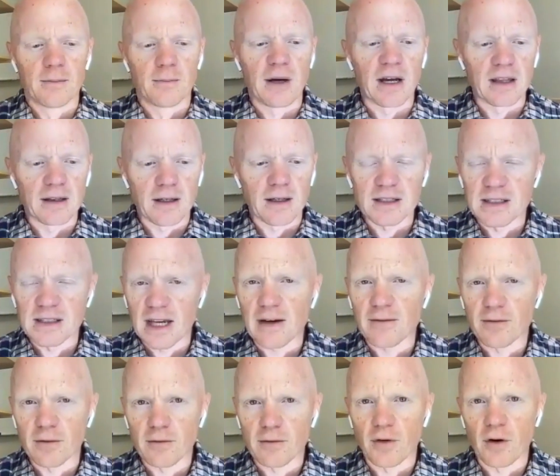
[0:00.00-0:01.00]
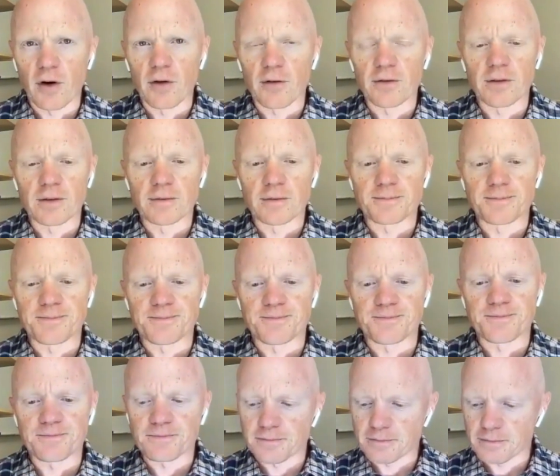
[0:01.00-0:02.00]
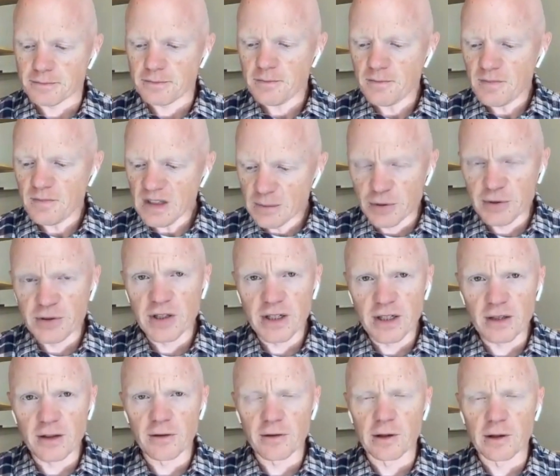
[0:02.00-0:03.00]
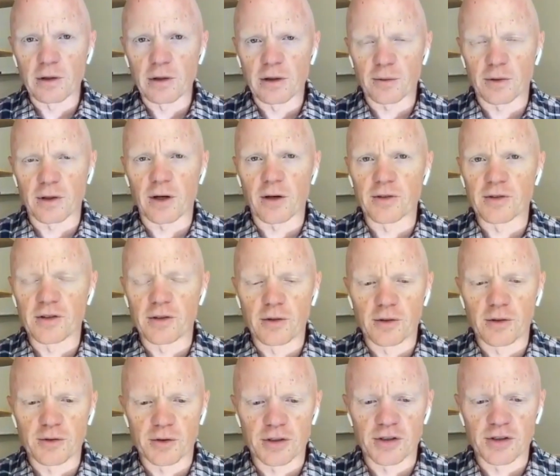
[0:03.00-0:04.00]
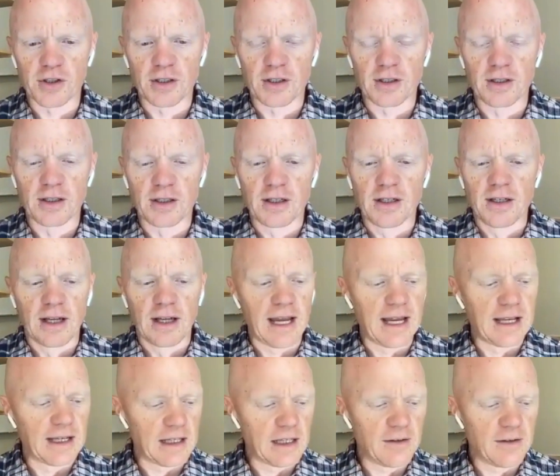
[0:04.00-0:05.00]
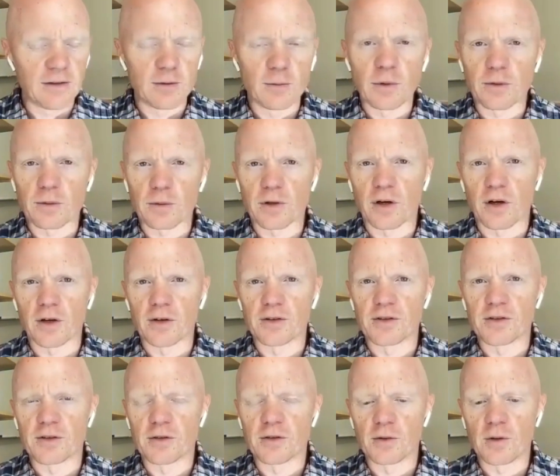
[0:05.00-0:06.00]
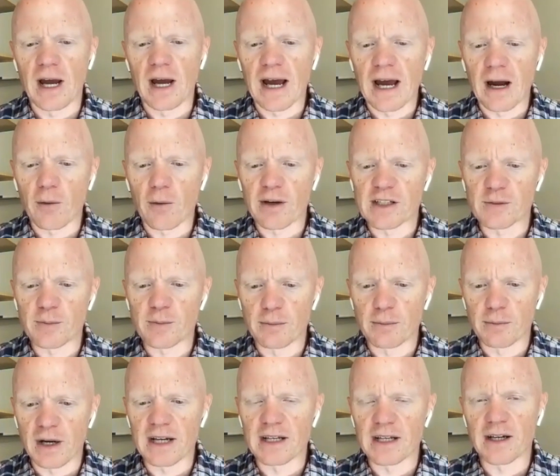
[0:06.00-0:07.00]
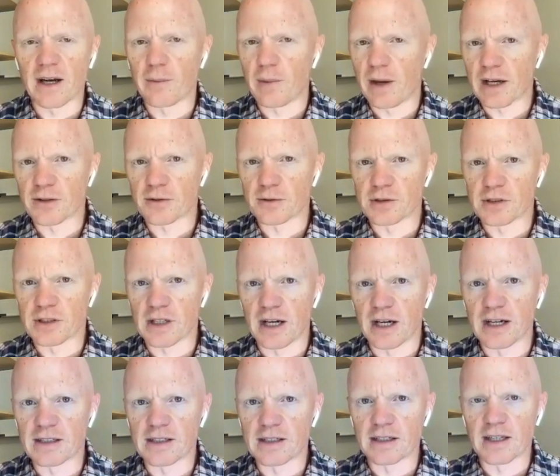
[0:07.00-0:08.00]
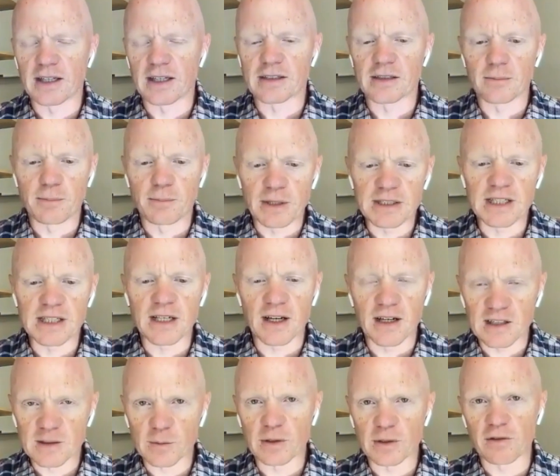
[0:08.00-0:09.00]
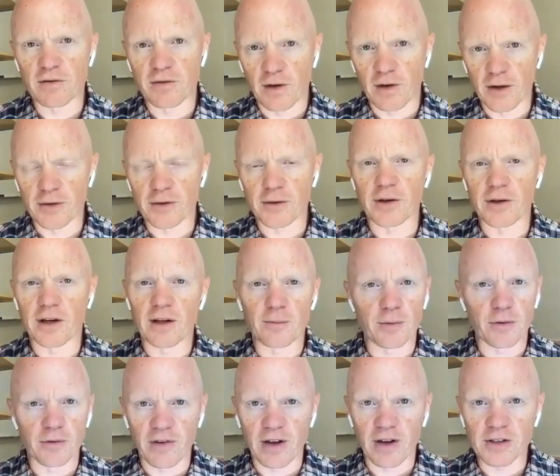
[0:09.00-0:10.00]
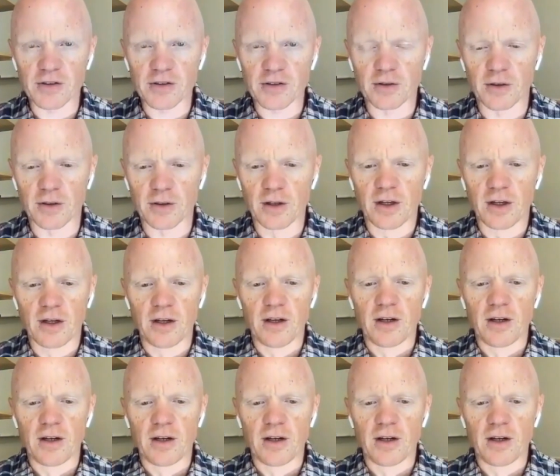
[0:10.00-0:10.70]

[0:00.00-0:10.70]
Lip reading: my thoughts have evolved, particularly with regards to nutrition and even with regards to how I spend my time exercising, that as a busy husband, father, and professional,